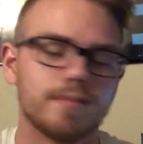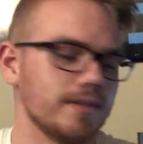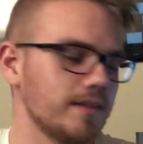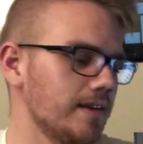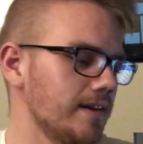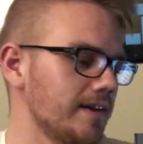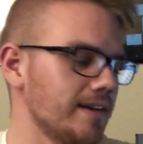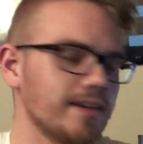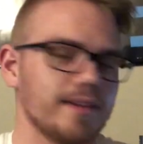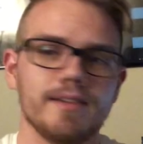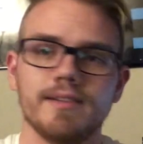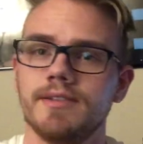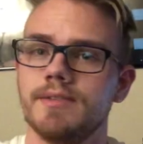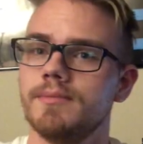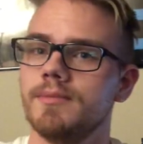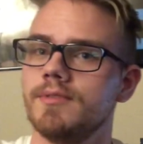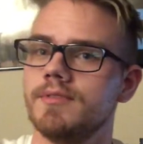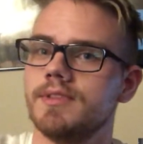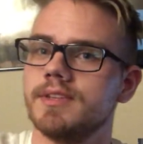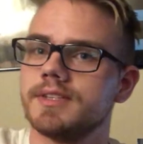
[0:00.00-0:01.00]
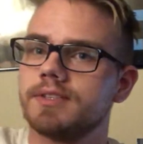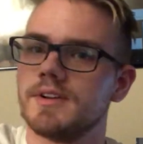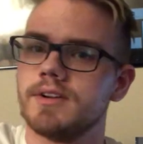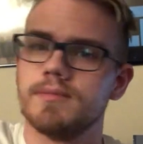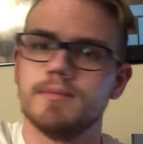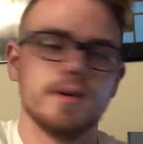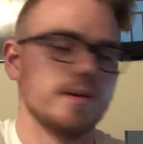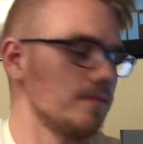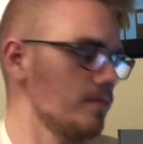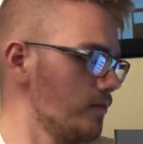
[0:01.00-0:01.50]
Like, you move this
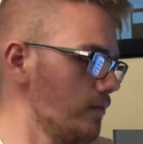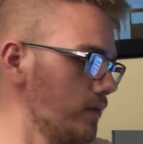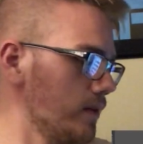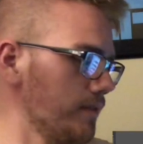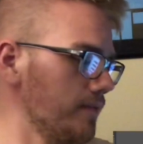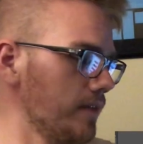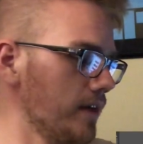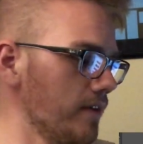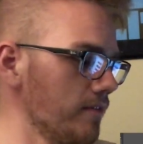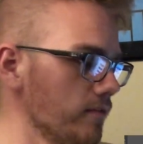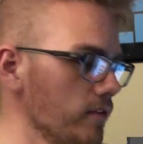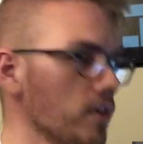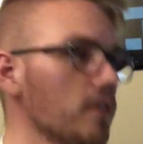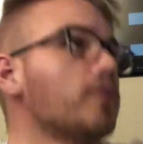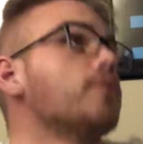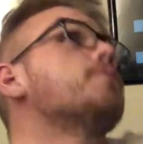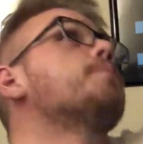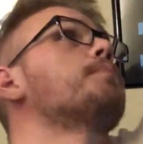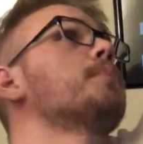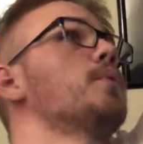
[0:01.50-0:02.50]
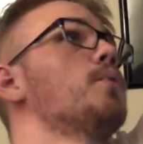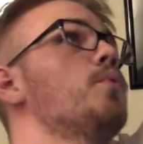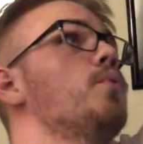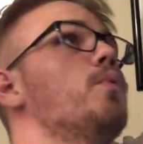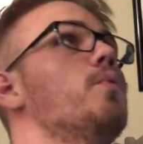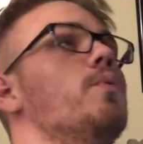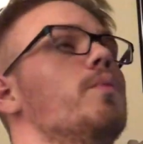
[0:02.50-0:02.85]
arm up, what if that vert goes pew?